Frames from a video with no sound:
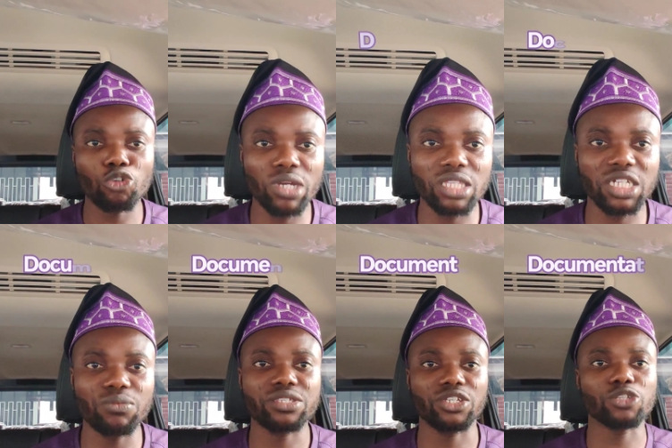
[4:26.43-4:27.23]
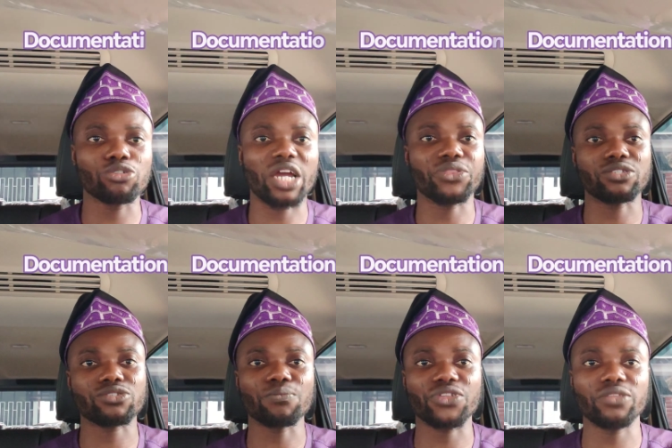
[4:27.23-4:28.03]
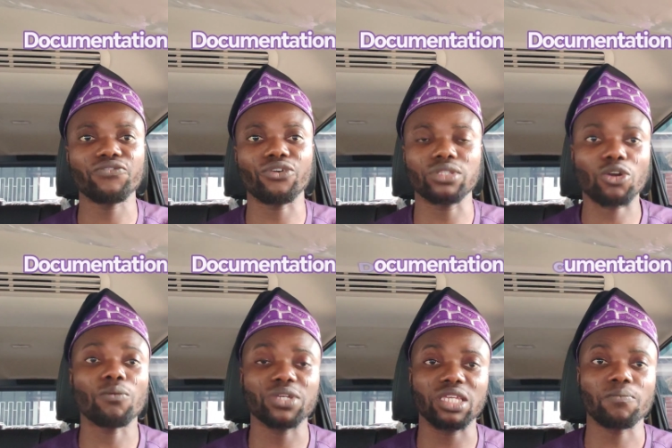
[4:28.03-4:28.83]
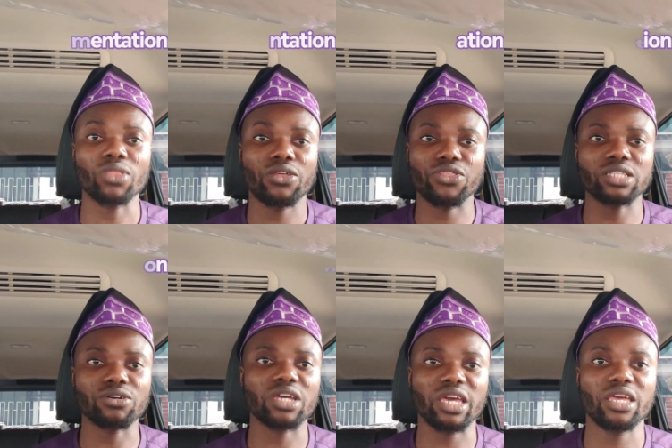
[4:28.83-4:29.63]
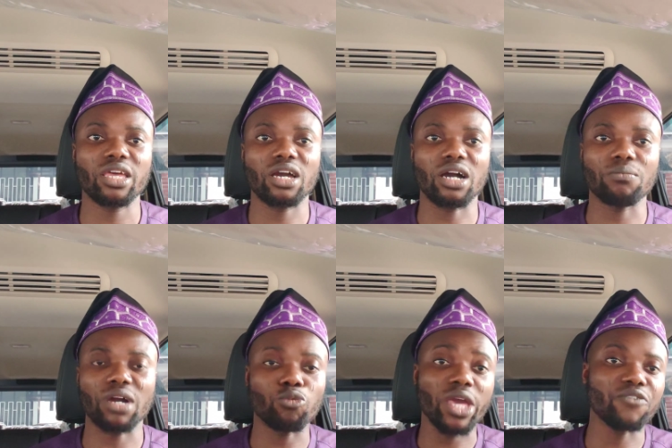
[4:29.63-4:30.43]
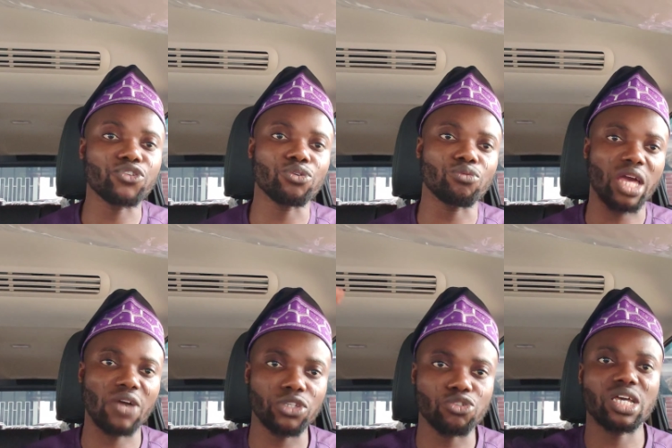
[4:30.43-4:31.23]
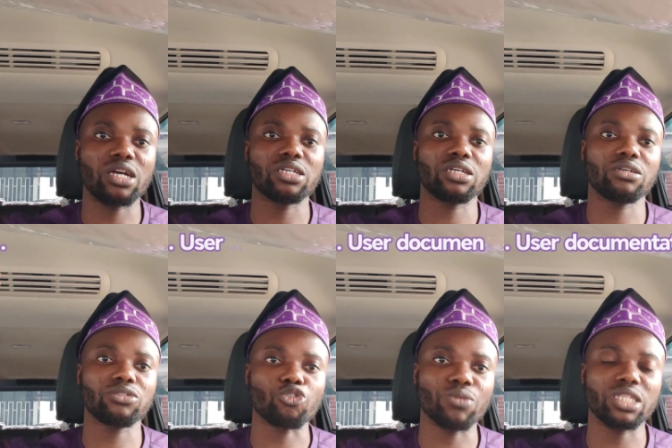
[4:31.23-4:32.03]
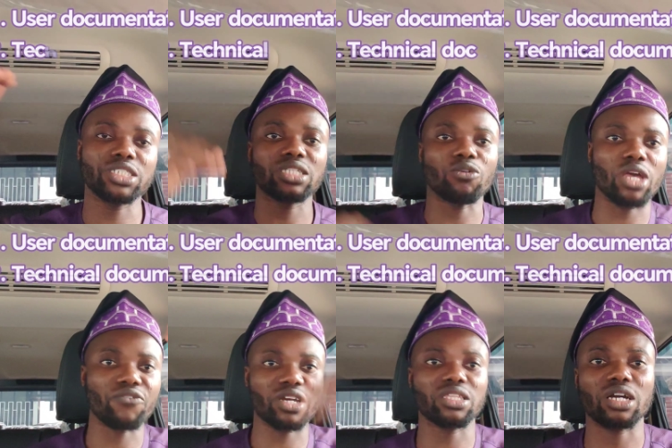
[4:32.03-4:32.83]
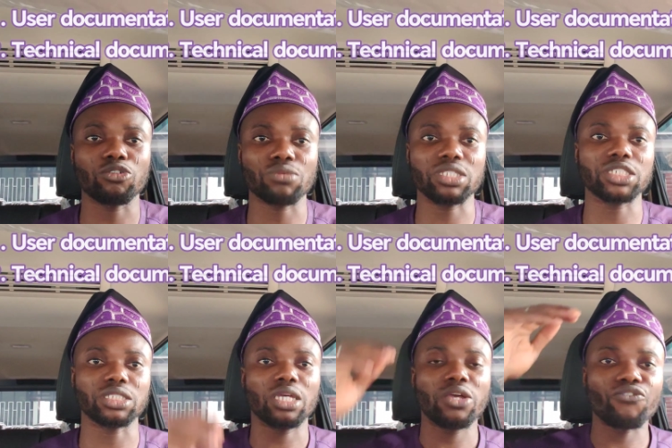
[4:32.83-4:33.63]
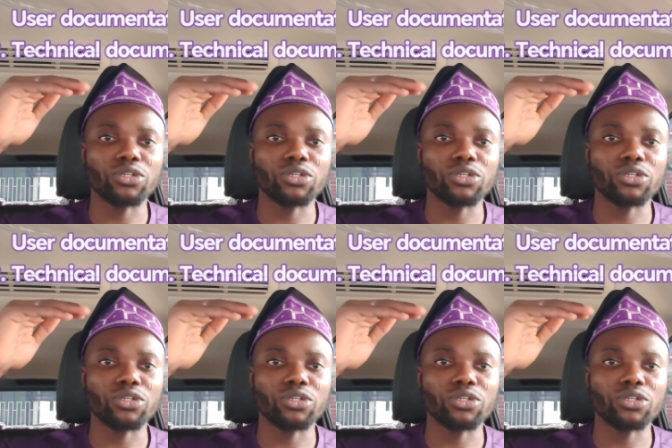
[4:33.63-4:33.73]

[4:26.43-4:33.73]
Documentation means you need to write down something for the company that, okay, um, and we have to, we have user documentation and we have technical documentation.